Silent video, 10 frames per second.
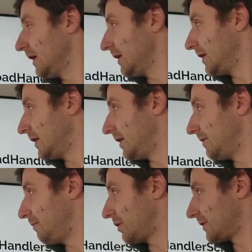The
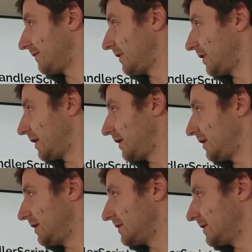important thing here
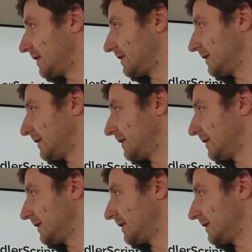is that